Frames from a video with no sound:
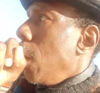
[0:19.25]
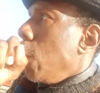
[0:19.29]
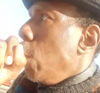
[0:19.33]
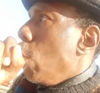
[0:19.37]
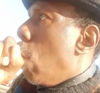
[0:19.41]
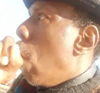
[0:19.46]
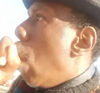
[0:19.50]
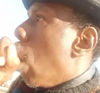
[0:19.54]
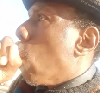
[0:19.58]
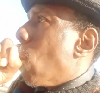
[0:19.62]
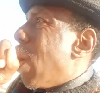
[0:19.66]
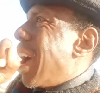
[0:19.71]

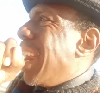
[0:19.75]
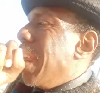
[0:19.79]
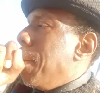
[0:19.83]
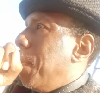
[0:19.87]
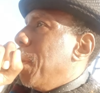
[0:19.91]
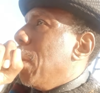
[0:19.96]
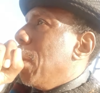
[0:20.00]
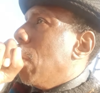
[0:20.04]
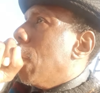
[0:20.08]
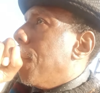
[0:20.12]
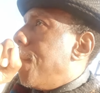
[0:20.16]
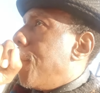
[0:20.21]
You're already
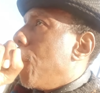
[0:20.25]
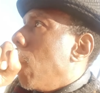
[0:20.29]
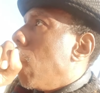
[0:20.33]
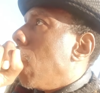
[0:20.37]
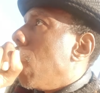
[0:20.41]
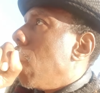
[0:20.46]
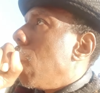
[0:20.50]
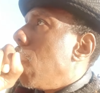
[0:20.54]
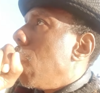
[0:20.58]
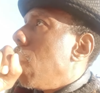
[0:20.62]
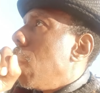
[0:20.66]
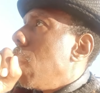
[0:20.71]
beautiful.
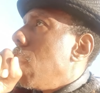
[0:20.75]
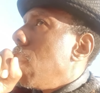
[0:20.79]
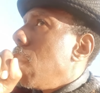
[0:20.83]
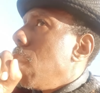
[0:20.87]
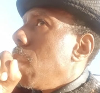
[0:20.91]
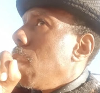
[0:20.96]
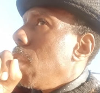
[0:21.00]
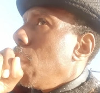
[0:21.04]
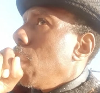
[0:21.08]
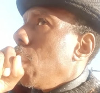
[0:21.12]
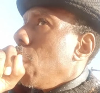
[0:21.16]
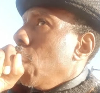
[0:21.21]

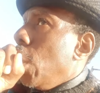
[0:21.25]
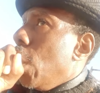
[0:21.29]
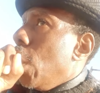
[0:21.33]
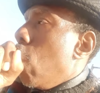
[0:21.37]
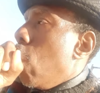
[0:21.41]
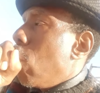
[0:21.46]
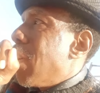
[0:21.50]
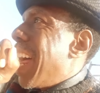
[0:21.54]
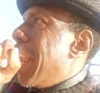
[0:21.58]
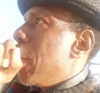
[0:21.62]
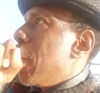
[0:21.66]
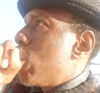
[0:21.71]
You
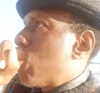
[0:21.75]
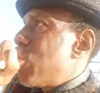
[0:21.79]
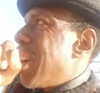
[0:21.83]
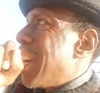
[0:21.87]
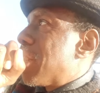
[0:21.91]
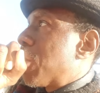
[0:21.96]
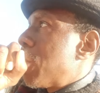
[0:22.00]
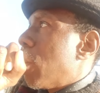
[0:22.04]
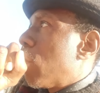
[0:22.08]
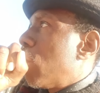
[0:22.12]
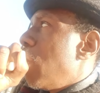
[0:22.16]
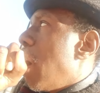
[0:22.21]
don't gotta
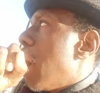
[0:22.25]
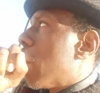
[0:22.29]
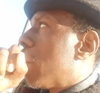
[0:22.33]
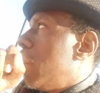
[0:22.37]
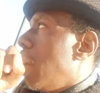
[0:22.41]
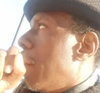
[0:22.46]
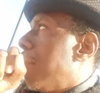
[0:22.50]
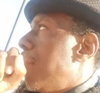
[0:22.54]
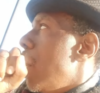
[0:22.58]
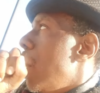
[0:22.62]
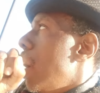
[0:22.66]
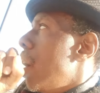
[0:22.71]
dress
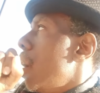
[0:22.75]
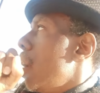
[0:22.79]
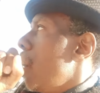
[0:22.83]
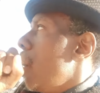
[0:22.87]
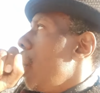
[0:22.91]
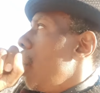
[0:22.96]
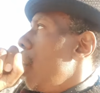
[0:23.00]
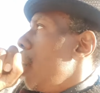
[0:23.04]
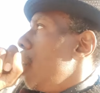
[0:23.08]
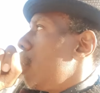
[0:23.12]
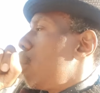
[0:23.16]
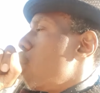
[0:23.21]
seductive
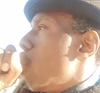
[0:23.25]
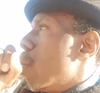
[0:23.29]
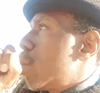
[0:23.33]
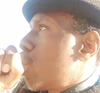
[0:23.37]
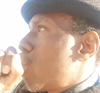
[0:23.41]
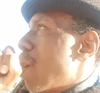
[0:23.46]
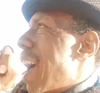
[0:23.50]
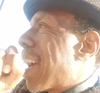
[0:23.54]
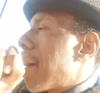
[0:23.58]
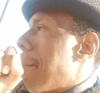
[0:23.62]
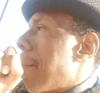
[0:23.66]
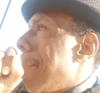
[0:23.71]
to
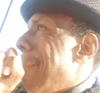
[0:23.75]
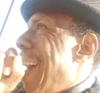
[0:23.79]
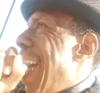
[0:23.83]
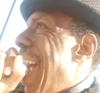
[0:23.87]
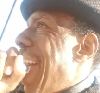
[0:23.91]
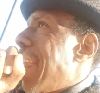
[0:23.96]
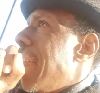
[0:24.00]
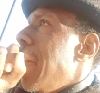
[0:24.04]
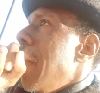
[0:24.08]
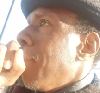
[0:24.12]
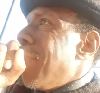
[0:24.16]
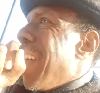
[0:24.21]
attract a
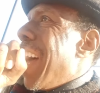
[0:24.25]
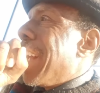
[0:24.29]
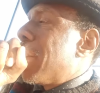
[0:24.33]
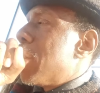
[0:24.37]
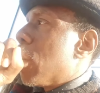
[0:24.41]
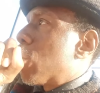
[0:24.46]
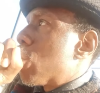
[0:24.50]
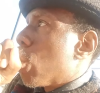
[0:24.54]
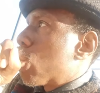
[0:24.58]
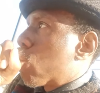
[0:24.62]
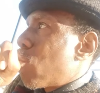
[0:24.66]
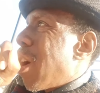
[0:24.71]
man. That
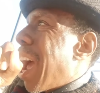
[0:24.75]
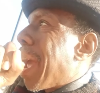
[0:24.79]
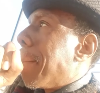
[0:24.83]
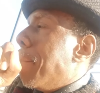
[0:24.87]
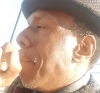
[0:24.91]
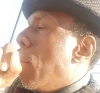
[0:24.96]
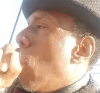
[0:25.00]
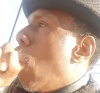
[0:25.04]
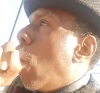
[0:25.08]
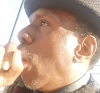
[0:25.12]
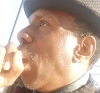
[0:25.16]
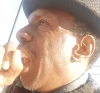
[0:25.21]
just attract
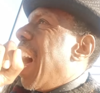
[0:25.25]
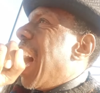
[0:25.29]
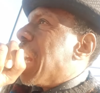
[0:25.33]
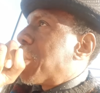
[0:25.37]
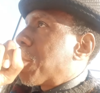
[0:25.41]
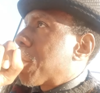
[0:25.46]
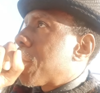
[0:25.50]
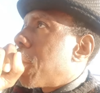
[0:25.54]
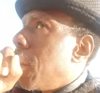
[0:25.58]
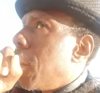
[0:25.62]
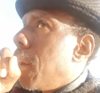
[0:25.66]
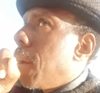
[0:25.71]
more
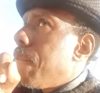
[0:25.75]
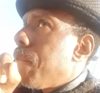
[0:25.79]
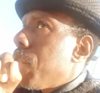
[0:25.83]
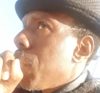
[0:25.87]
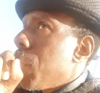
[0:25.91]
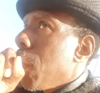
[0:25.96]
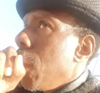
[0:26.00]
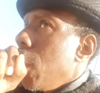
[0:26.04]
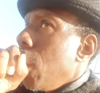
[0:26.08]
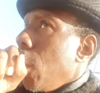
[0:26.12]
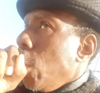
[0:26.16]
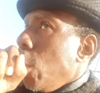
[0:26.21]
lust.
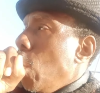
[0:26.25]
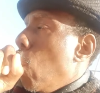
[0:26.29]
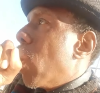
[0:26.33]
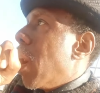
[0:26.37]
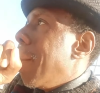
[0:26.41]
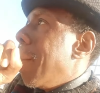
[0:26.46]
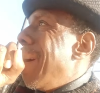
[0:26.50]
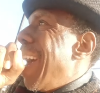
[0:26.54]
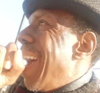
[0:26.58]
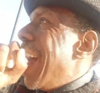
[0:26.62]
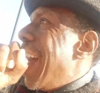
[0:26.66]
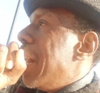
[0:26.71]
You want
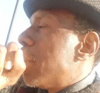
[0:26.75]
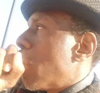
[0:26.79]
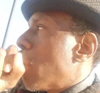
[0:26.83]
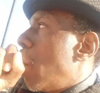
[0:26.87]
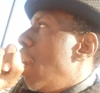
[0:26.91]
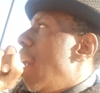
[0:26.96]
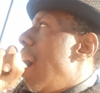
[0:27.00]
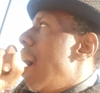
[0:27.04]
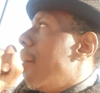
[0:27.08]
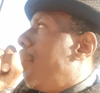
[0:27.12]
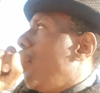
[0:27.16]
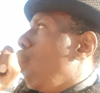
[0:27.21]
a man to
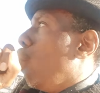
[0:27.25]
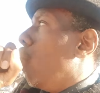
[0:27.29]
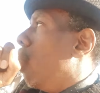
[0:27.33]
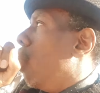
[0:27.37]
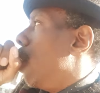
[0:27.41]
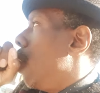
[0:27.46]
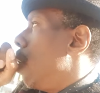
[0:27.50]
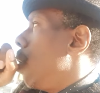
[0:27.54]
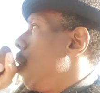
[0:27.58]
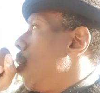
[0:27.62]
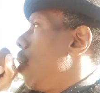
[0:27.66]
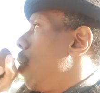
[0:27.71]
love you,
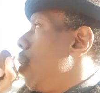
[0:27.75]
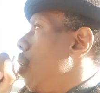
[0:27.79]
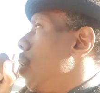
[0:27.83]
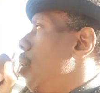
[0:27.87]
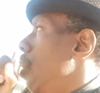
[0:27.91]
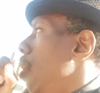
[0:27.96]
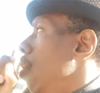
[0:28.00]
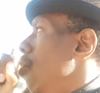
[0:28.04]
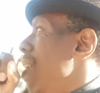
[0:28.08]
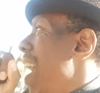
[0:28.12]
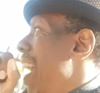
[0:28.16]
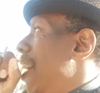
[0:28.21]

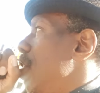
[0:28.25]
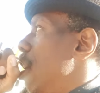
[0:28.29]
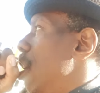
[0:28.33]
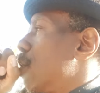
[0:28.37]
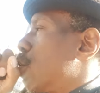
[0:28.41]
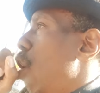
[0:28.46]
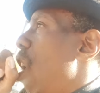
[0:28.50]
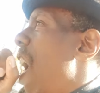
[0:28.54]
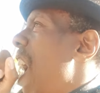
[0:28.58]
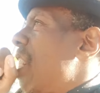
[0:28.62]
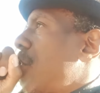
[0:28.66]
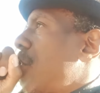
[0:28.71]
not just
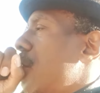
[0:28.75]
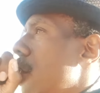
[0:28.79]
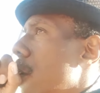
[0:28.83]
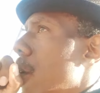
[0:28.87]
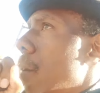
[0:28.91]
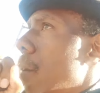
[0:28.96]
lust.